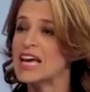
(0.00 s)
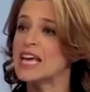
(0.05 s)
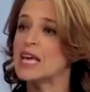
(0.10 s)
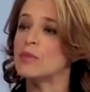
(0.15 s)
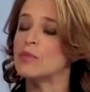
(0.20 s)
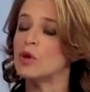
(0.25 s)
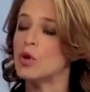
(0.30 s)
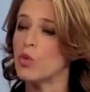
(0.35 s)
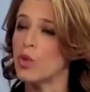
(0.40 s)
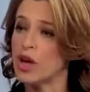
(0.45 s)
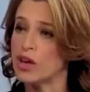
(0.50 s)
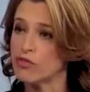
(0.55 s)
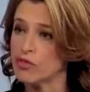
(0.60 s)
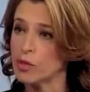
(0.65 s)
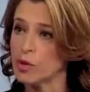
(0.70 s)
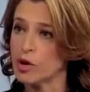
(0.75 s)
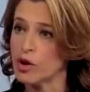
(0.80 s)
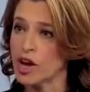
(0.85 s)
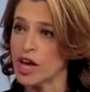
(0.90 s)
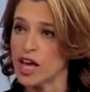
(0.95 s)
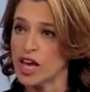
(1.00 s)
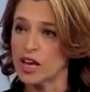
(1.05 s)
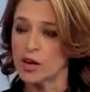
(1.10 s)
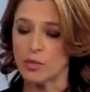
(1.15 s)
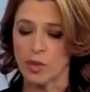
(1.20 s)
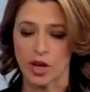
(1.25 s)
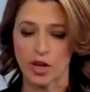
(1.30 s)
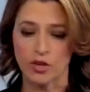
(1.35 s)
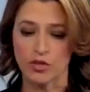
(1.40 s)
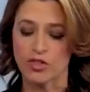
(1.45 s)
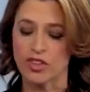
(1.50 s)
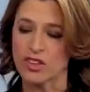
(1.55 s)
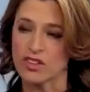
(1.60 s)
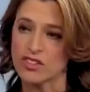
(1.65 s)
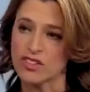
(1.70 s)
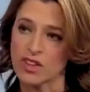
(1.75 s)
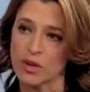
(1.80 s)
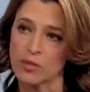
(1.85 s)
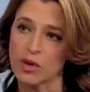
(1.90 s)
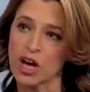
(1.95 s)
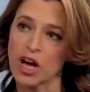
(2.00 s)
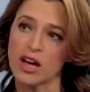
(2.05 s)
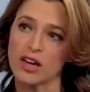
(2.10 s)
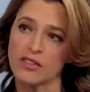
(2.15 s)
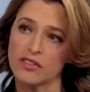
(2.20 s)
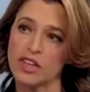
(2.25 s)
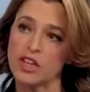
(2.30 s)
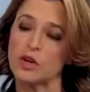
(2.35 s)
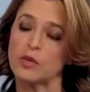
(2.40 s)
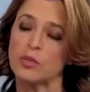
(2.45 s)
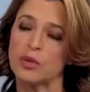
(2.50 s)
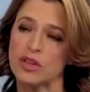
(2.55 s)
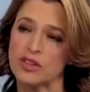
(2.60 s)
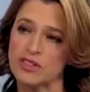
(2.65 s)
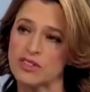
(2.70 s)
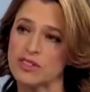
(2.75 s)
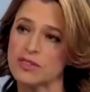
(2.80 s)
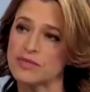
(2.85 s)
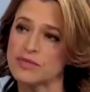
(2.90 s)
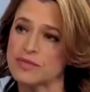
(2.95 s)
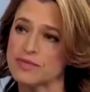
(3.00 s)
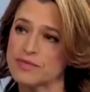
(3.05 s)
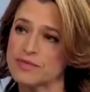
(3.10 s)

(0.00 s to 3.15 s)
Keep it away from your head by using some kind of an earpiece.